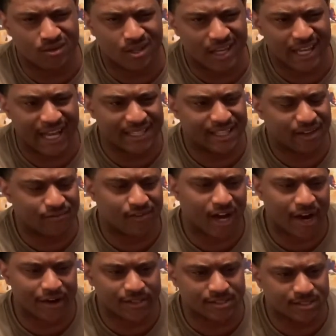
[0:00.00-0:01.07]
they got that
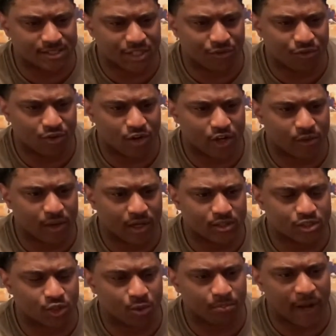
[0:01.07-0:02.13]
virus and stuff going around.
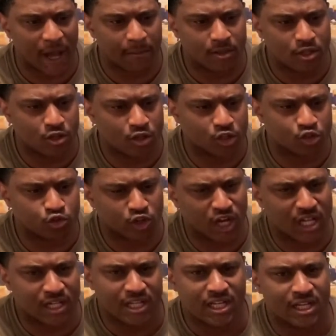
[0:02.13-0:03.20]
So probably you can try